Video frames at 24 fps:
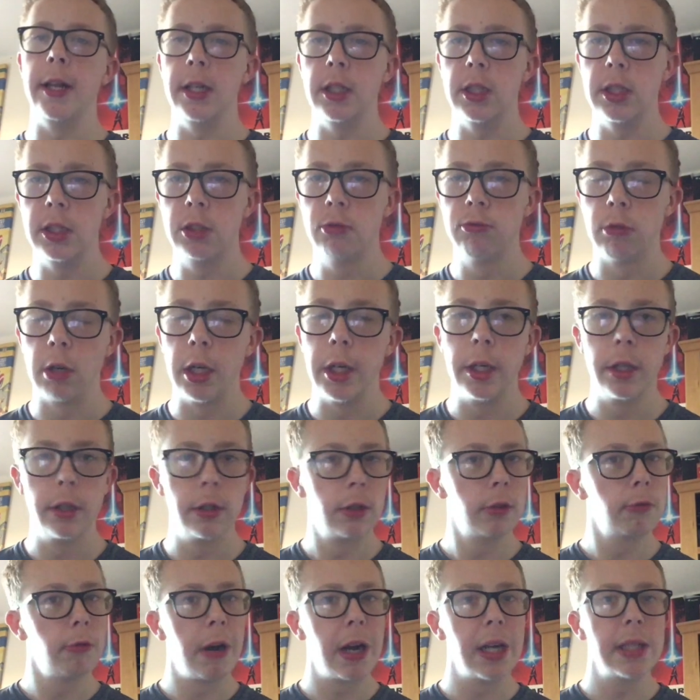is written
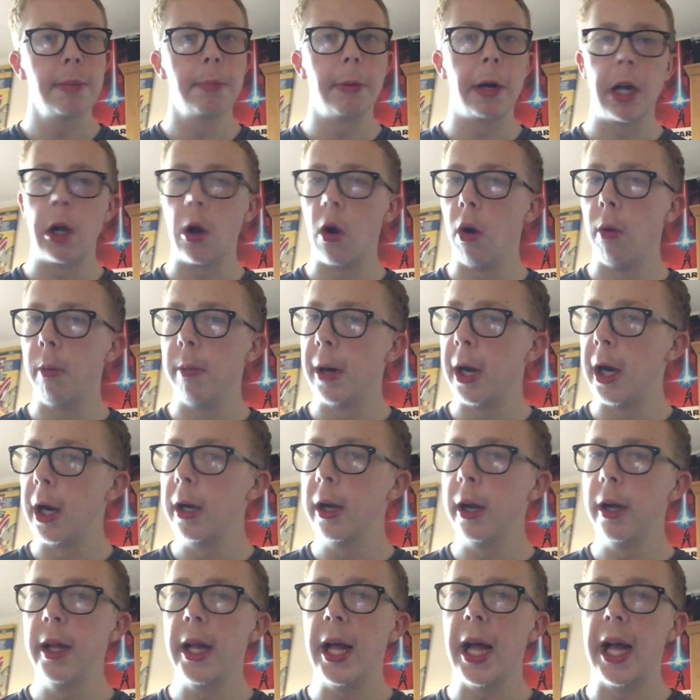and directed by Ol
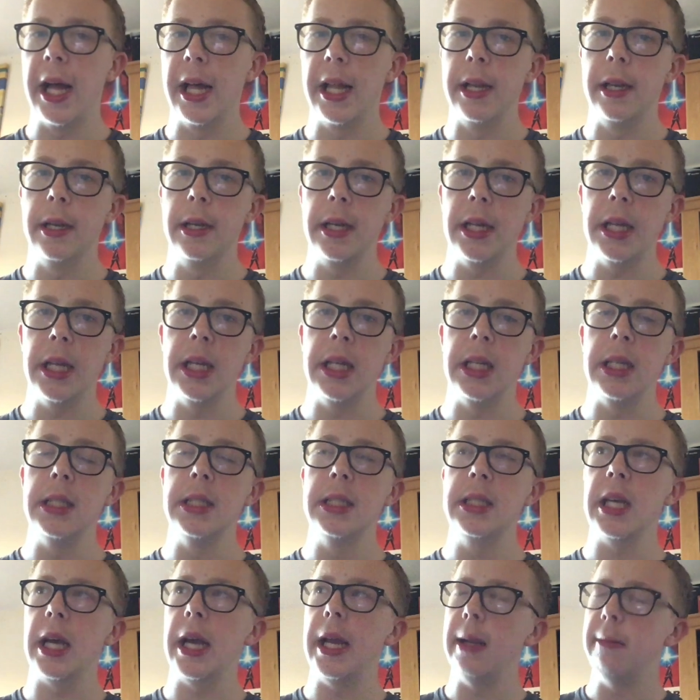Berger and
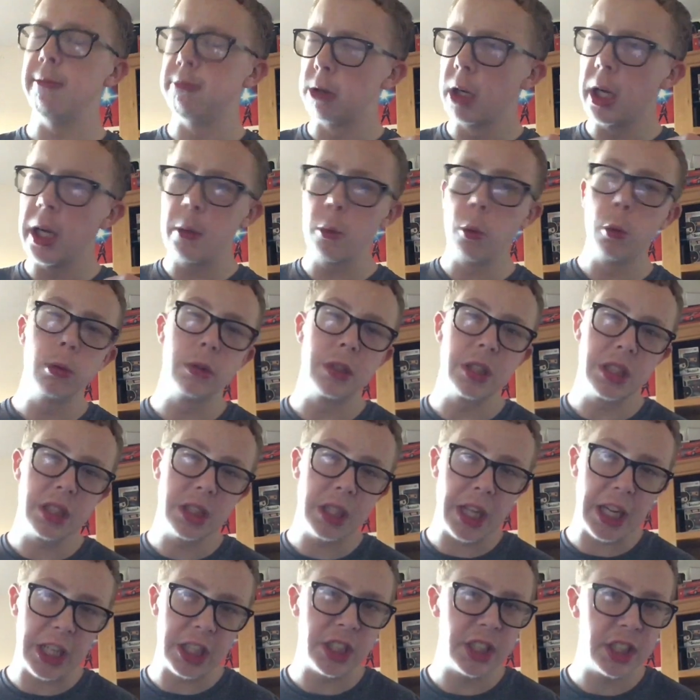is a prequel
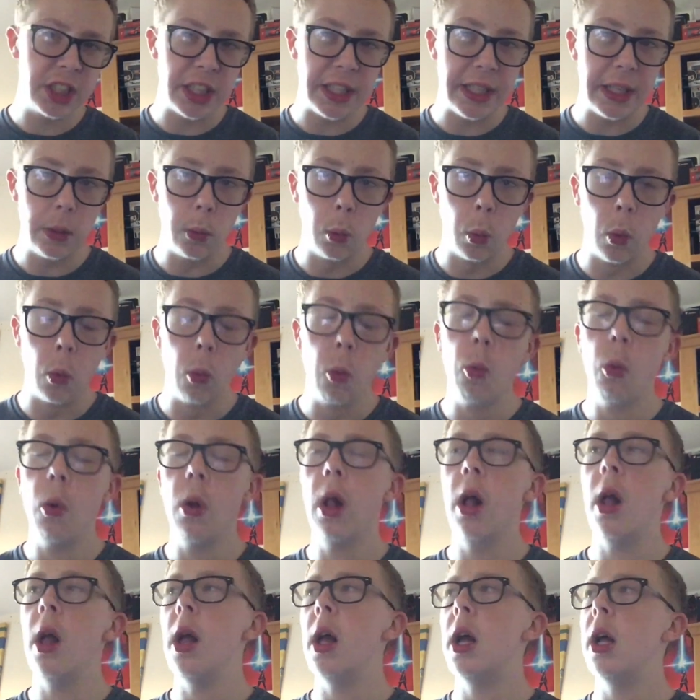slash sequel
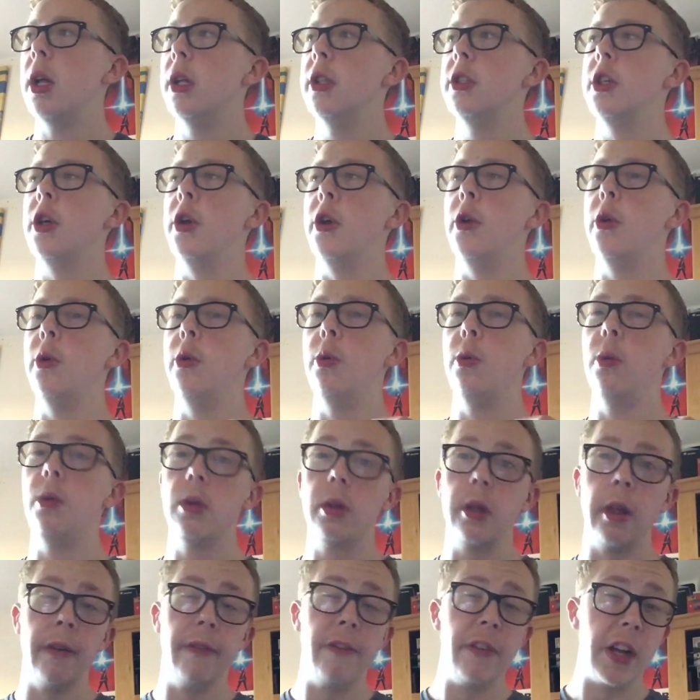to
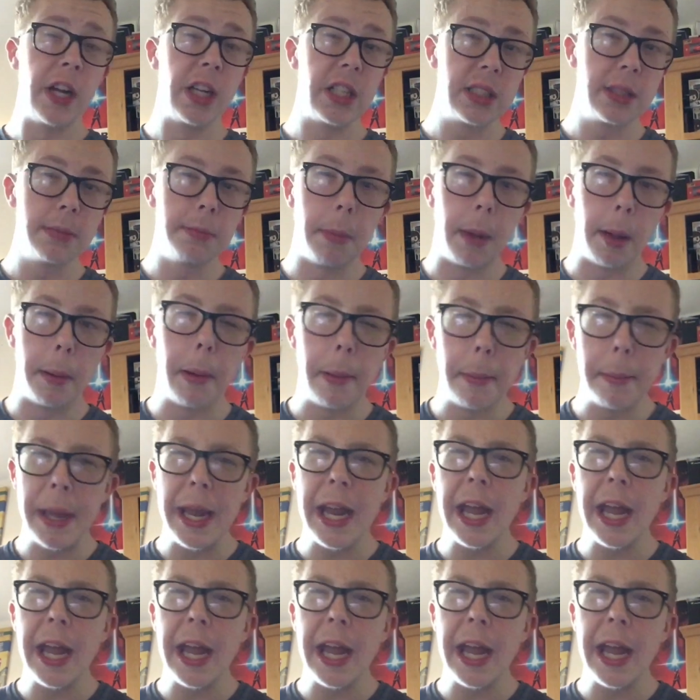the first Mamma